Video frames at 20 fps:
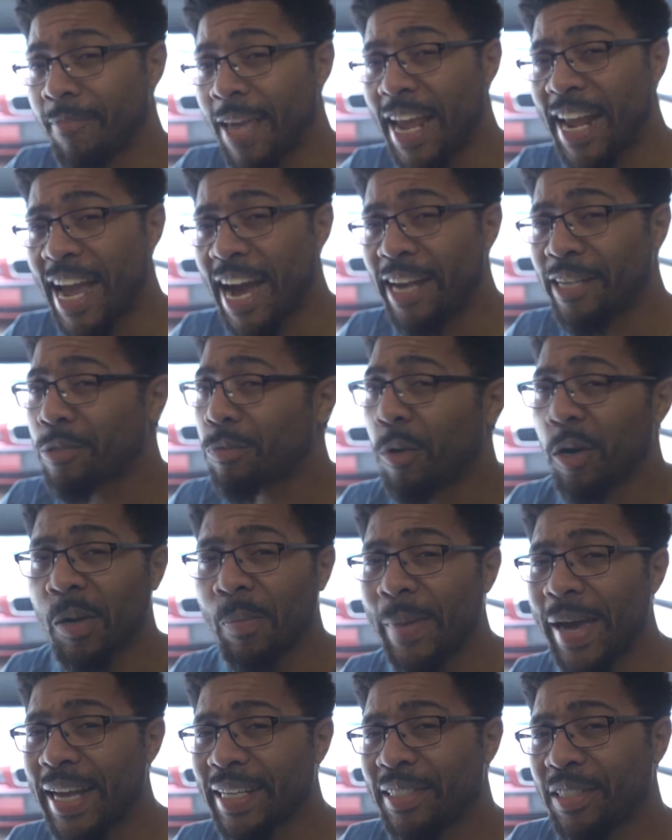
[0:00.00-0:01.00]
Hey guys,
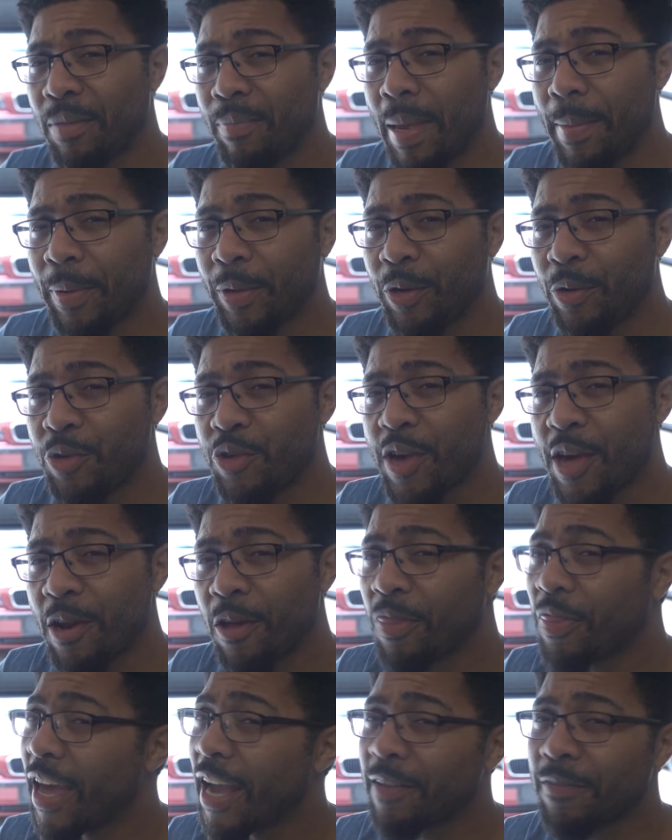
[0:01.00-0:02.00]
welcome back to the Bimmer Dude
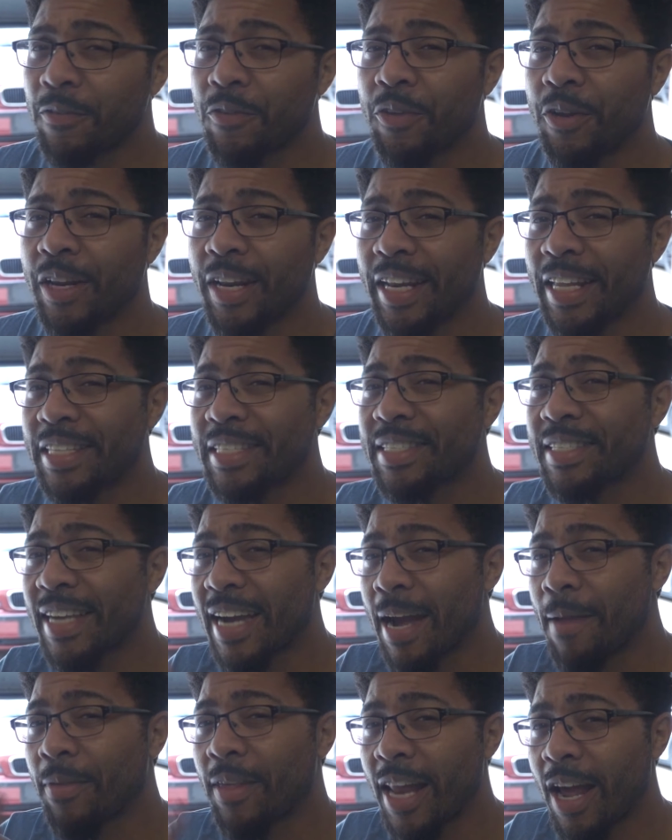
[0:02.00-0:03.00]
channel. Thanks for tuning in. It's
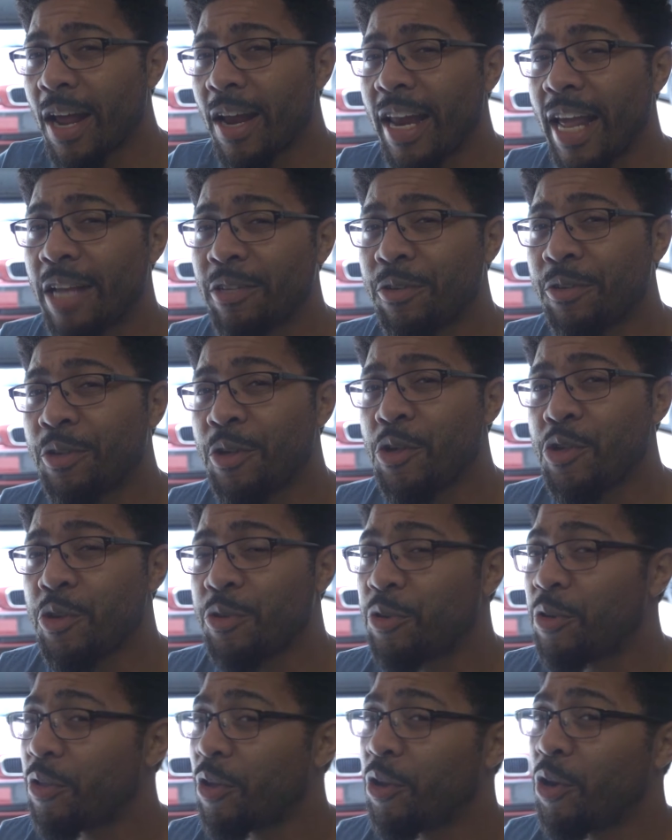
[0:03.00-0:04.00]
time that I introduce you
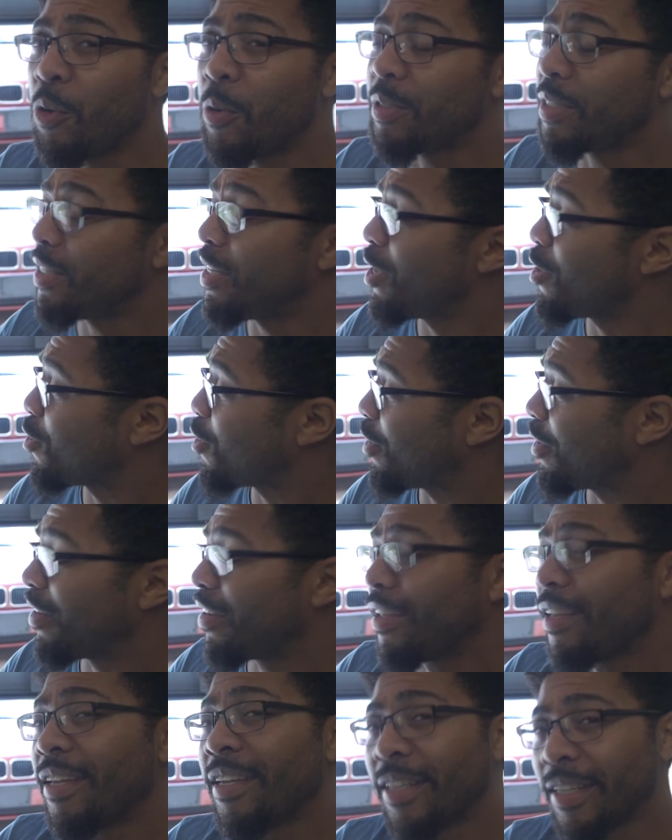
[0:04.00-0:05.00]
to the newest addition
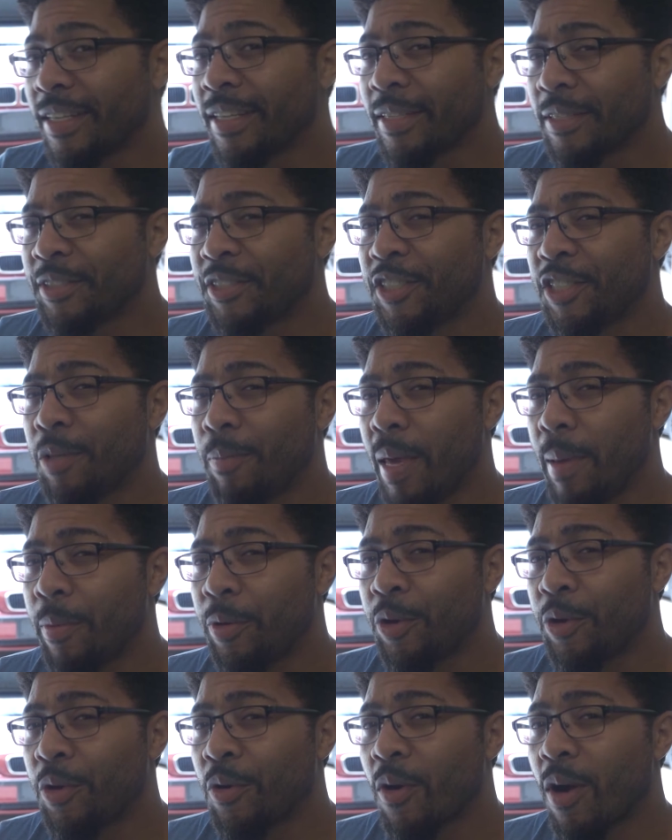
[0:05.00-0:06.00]
to the
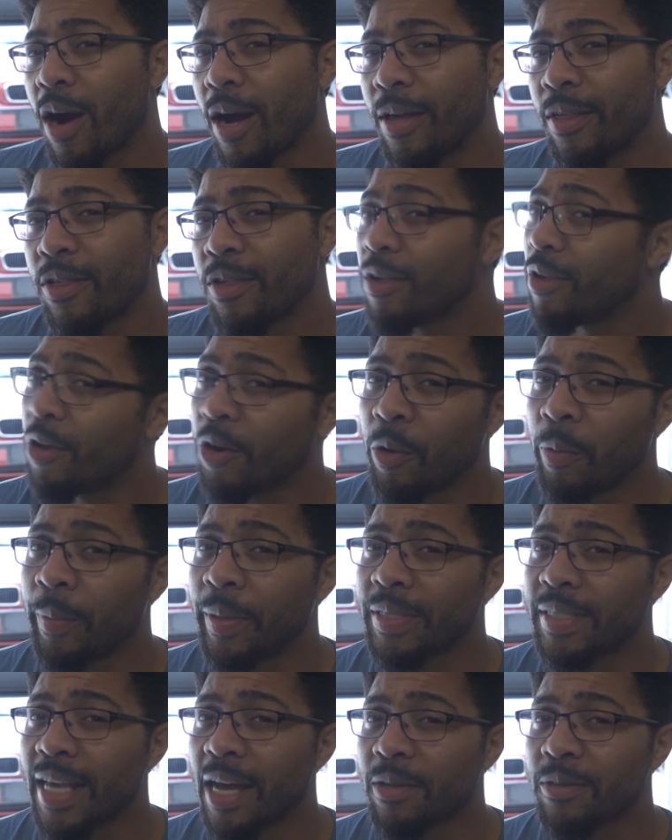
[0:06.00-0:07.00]
Bimmer Dude Garage. You don't
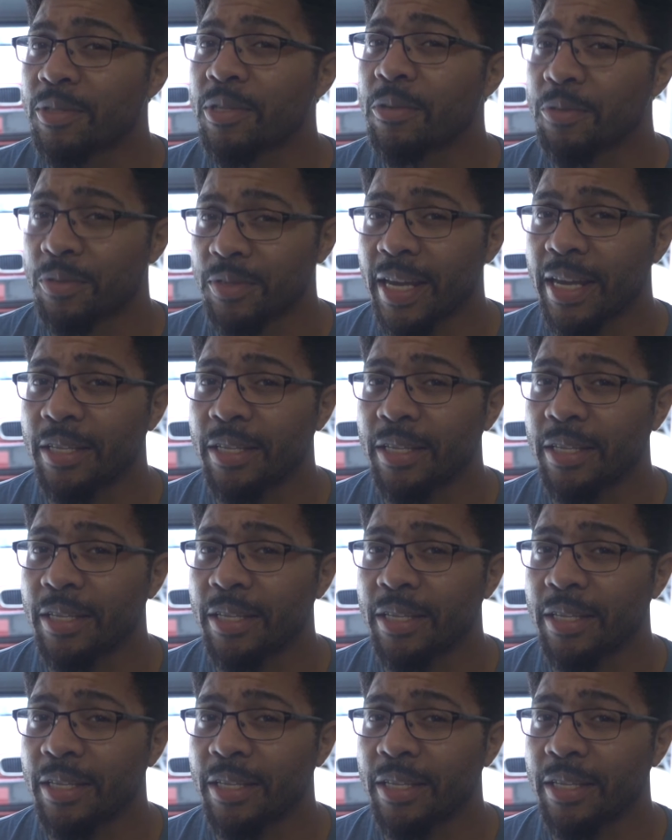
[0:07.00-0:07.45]
miss out, so stay